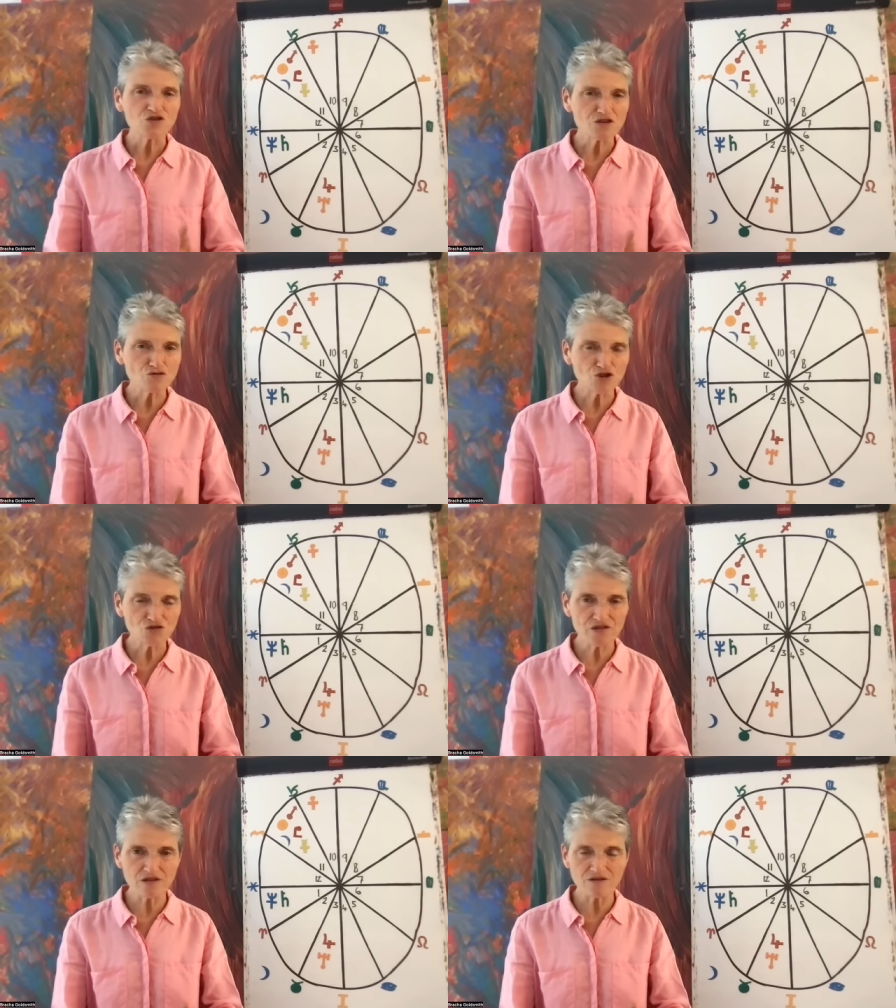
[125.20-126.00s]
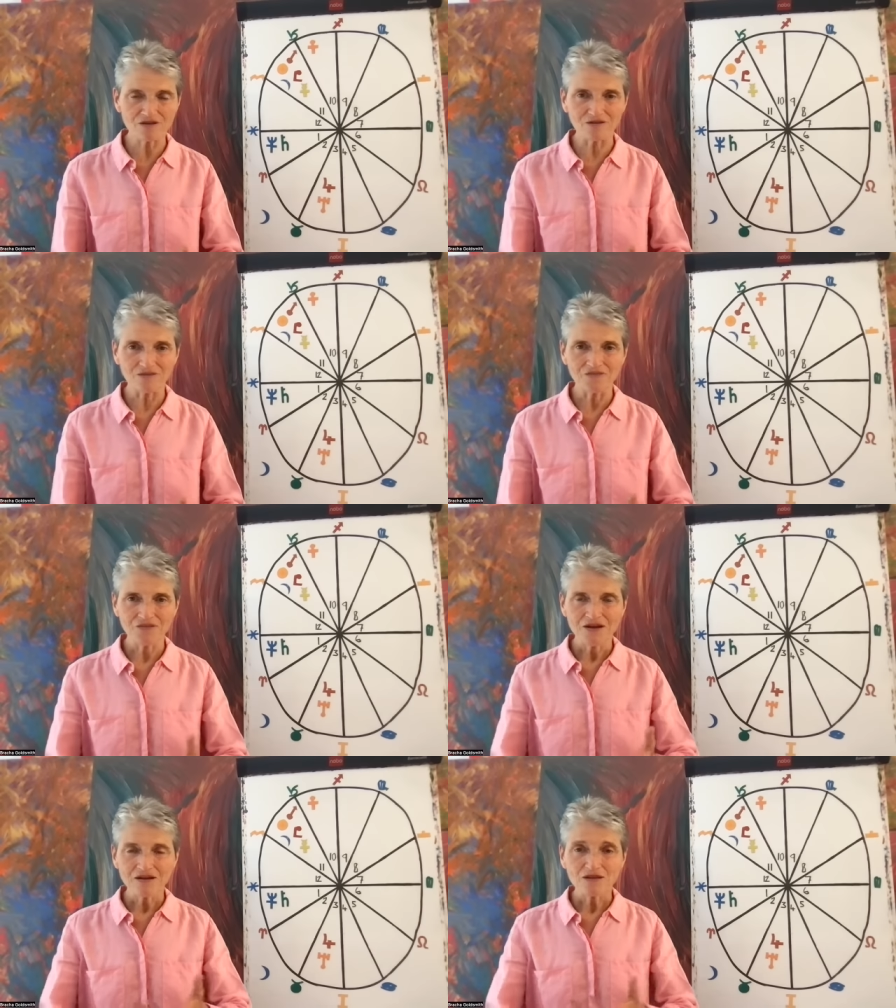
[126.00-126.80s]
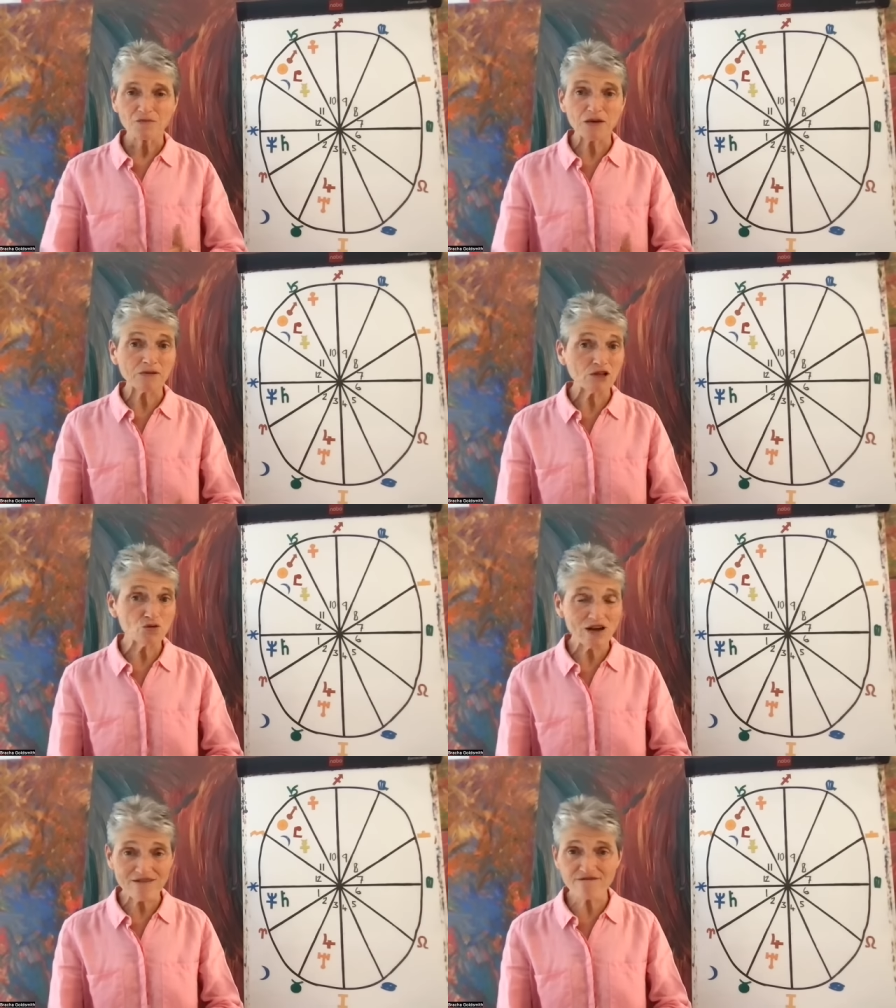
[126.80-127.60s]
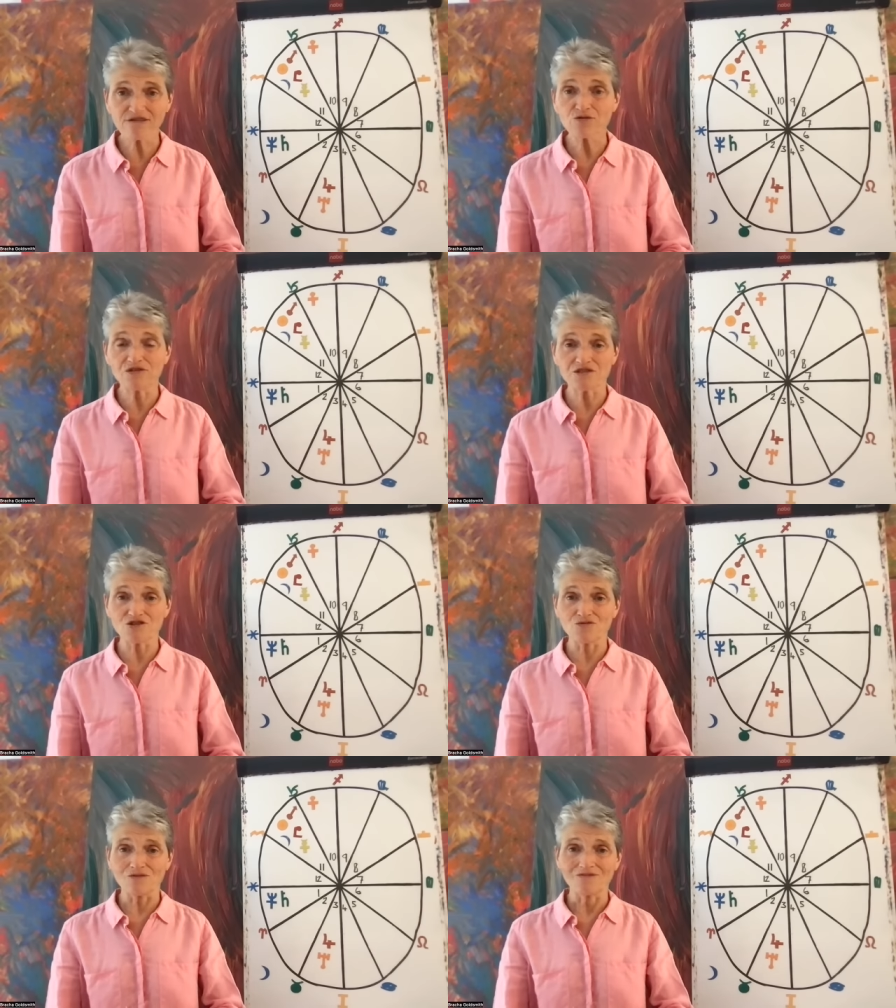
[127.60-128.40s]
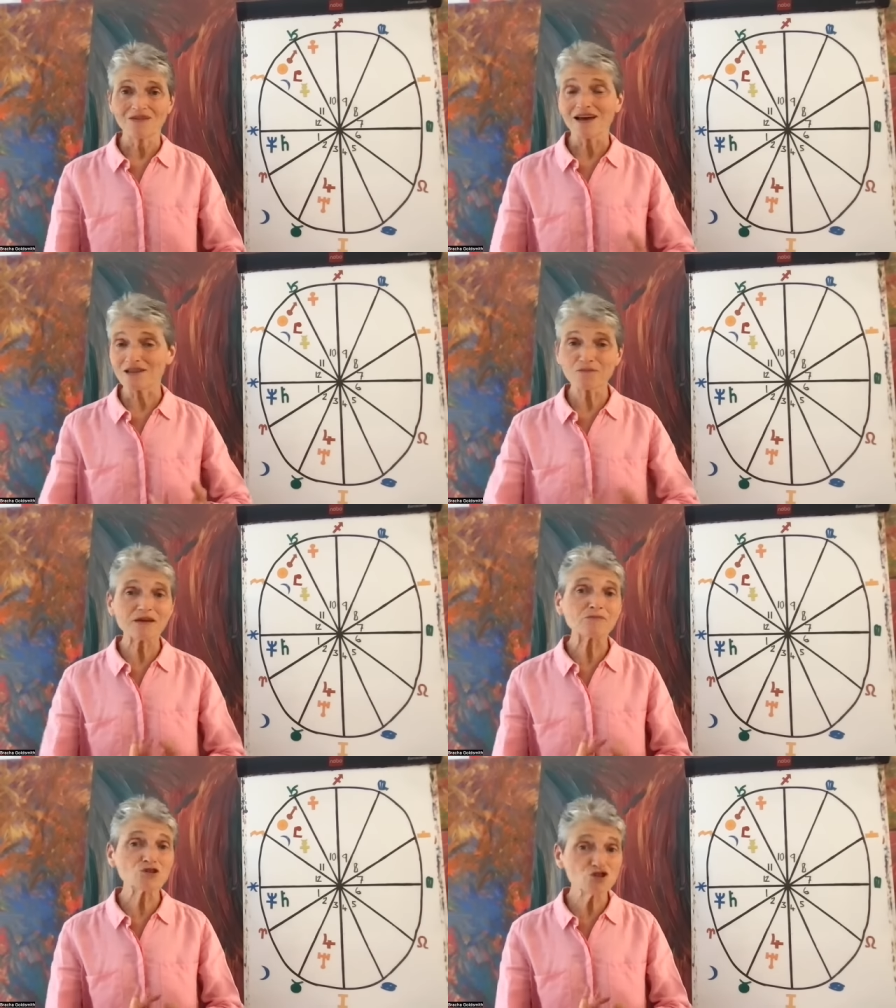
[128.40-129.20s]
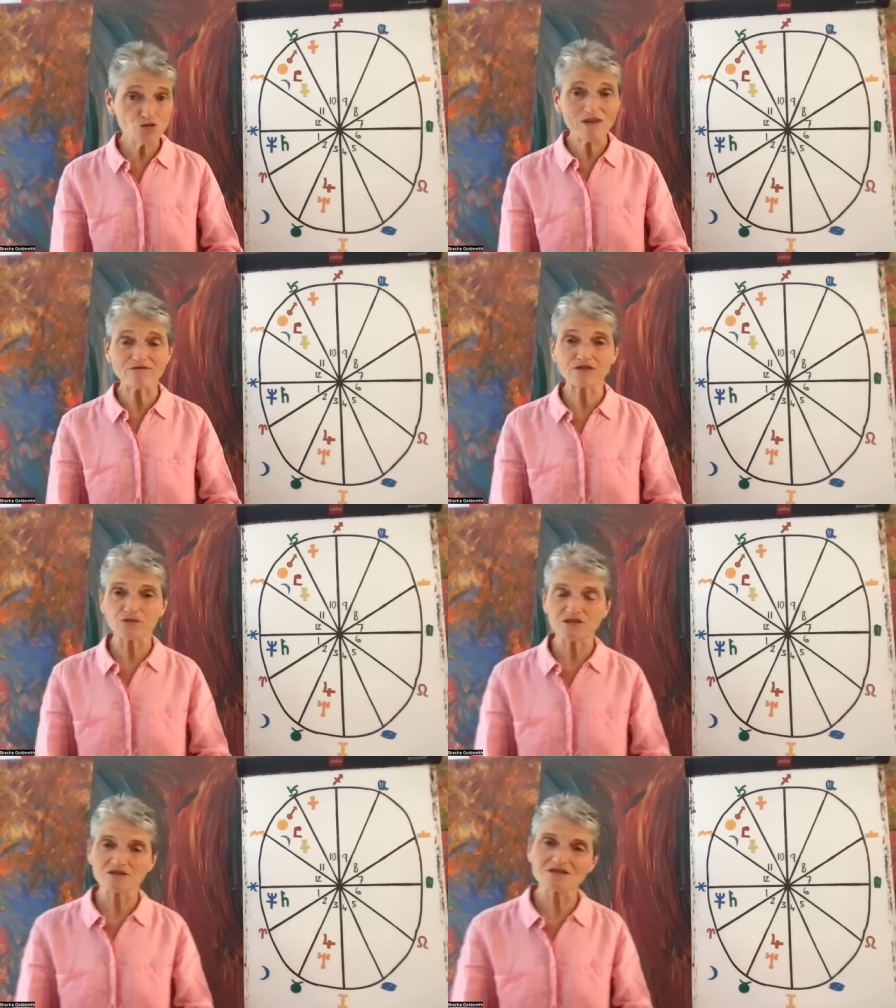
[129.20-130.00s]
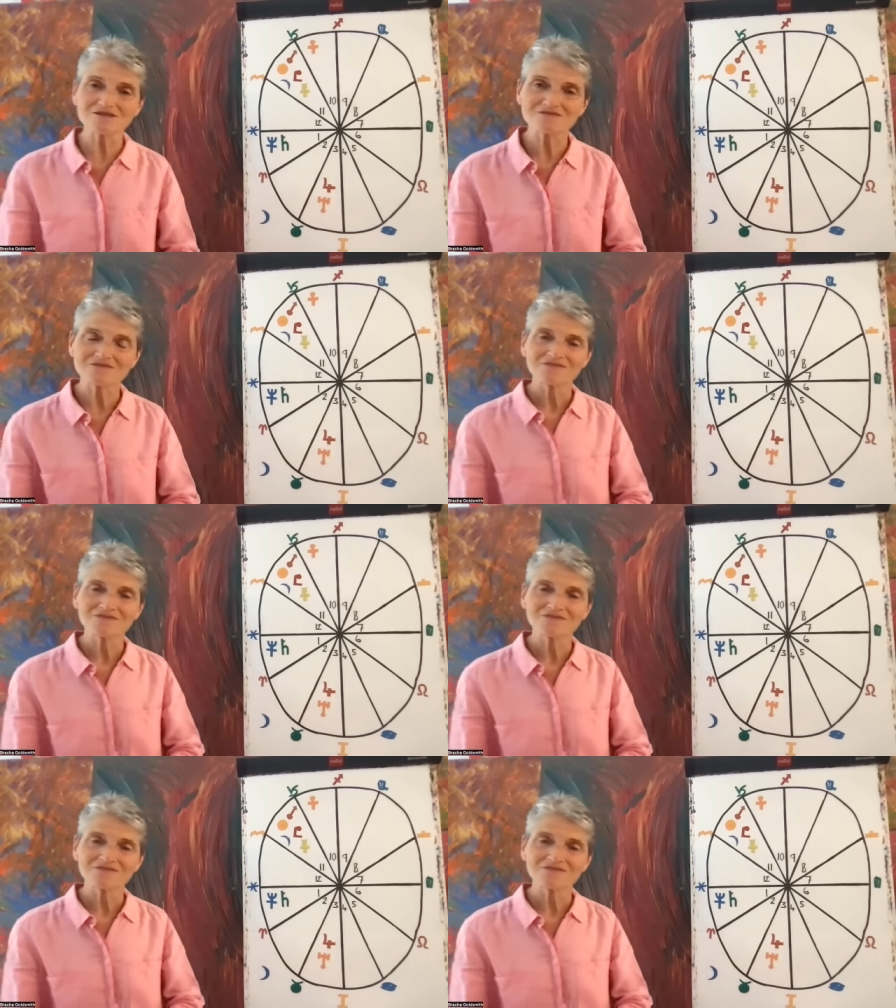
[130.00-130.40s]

your social circle, the people who influence you, and the people you influence,